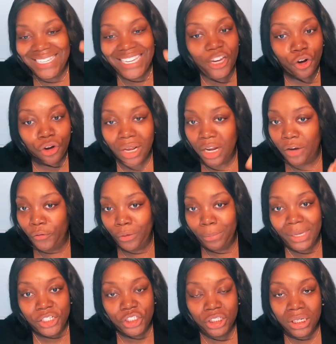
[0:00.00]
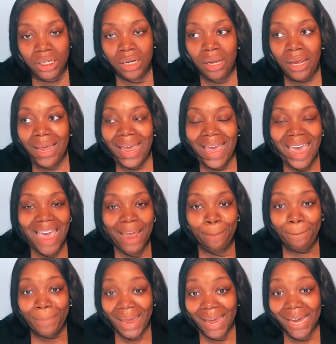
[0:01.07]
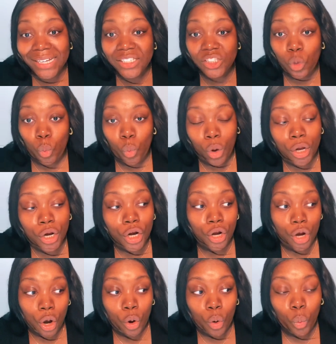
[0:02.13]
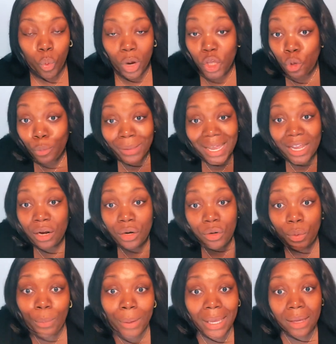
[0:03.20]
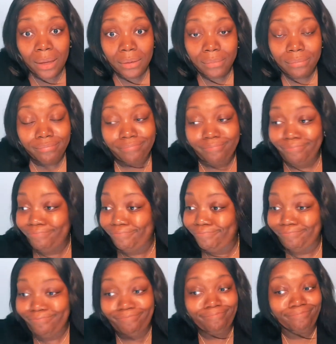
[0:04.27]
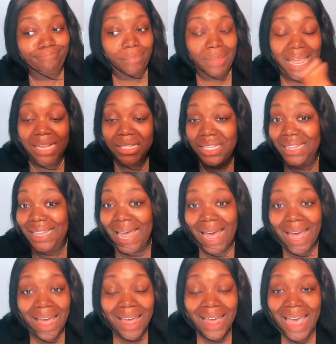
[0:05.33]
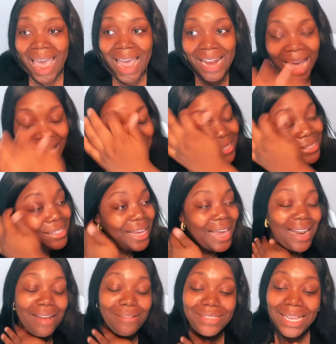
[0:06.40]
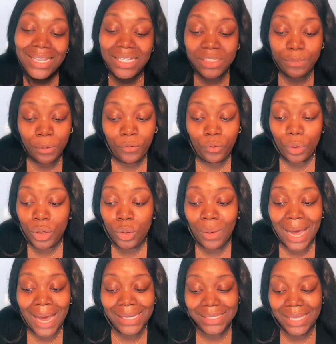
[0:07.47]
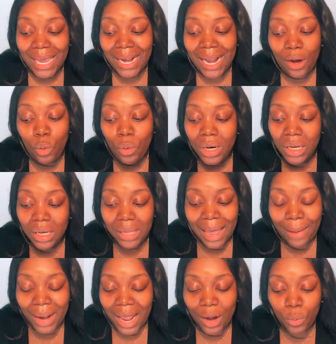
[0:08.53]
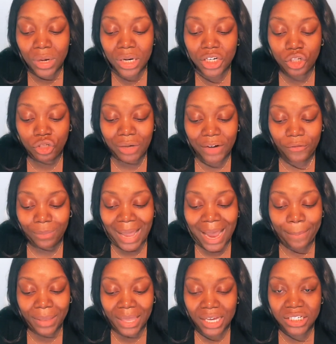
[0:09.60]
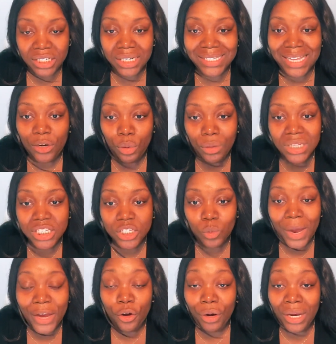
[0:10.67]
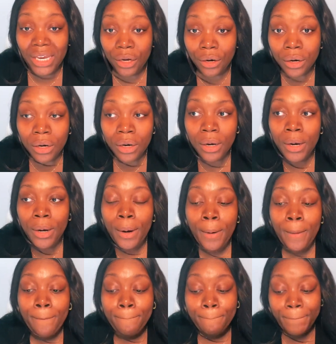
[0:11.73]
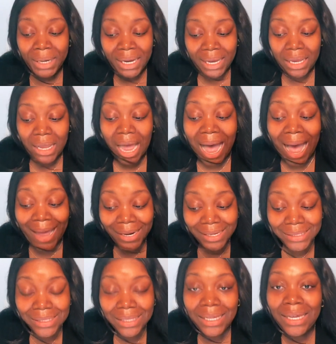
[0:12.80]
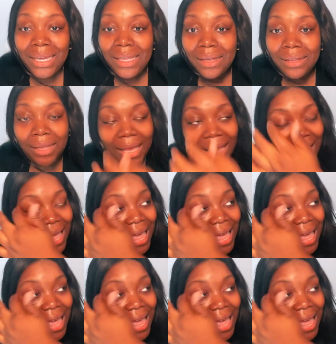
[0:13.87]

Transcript: tiered information, and banks want to know what you plan on doing. That's that. And honestly, and I've said this before, you guys, and I don't want to distract from the application because I know this is why you're here. But honestly,